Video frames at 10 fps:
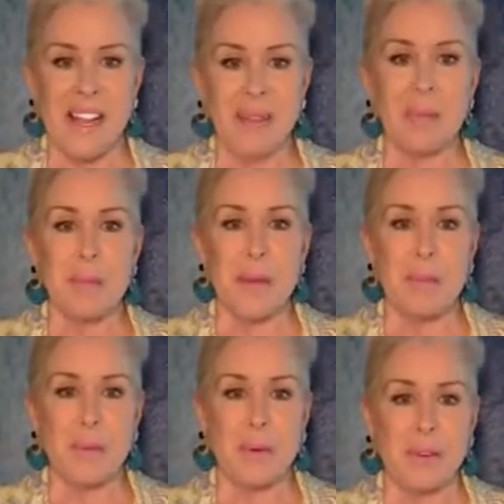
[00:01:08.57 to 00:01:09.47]

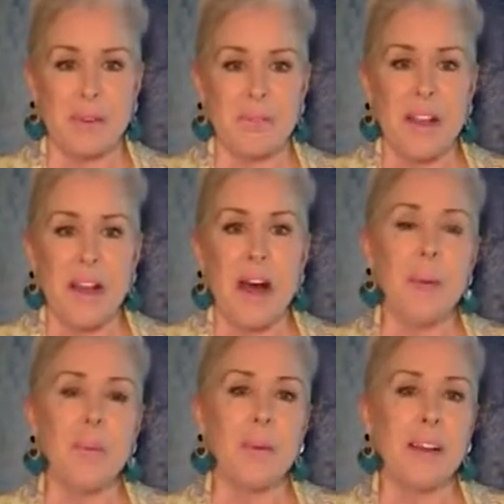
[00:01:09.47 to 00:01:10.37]
Remember,
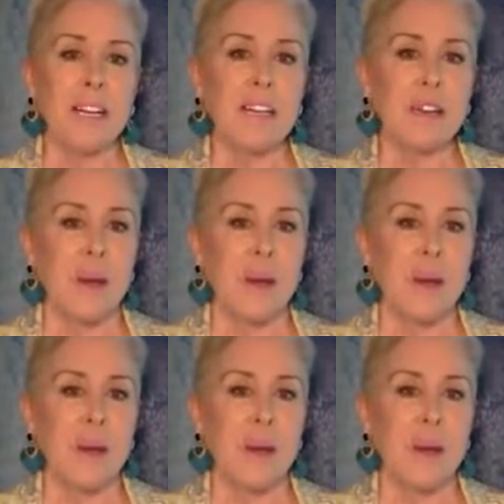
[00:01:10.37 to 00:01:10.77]
operating in